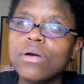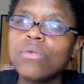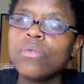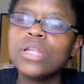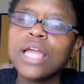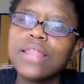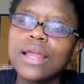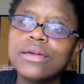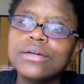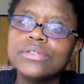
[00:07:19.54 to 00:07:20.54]
Well, not that
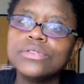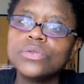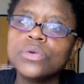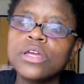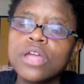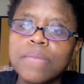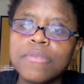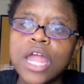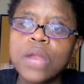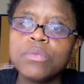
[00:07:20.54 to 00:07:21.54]
I couldn't do it, but
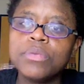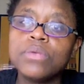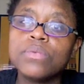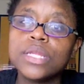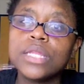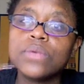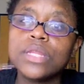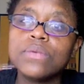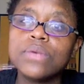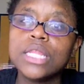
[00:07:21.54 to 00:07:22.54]
that it would be really,
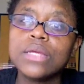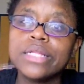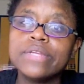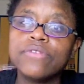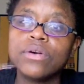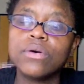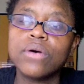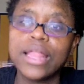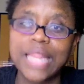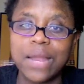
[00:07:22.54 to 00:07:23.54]
really, really
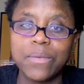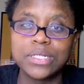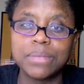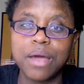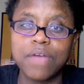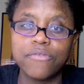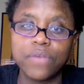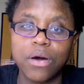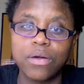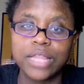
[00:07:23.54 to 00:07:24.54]
difficult, and that it wasn't my
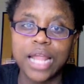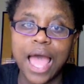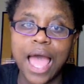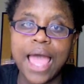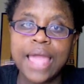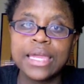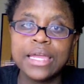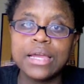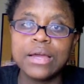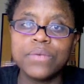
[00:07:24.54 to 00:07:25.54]
fault, that I
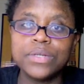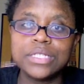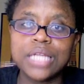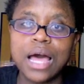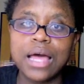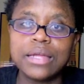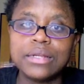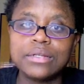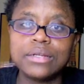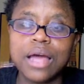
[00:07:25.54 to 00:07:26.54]
was not,
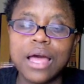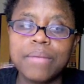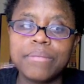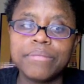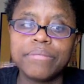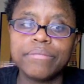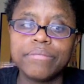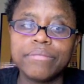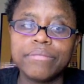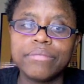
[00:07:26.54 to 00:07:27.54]

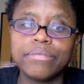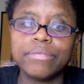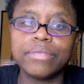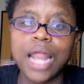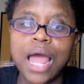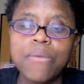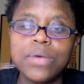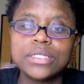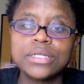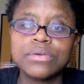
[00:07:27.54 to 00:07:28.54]
that I
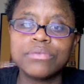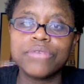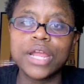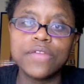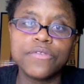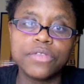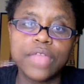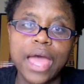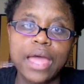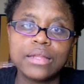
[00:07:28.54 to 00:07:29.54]
wasn't ready for
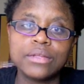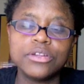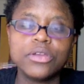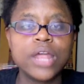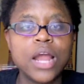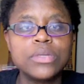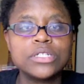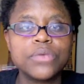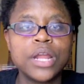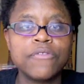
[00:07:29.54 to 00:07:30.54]
that, you know, that I
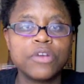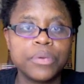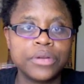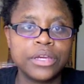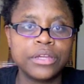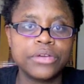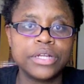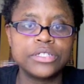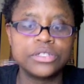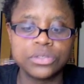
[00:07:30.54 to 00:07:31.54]
wasn't ready for particular
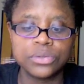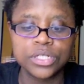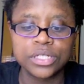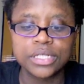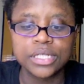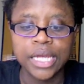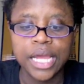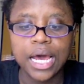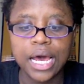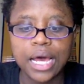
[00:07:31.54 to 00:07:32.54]
institutions.
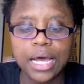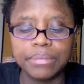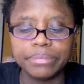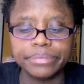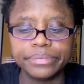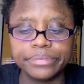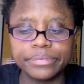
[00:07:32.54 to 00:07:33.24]
And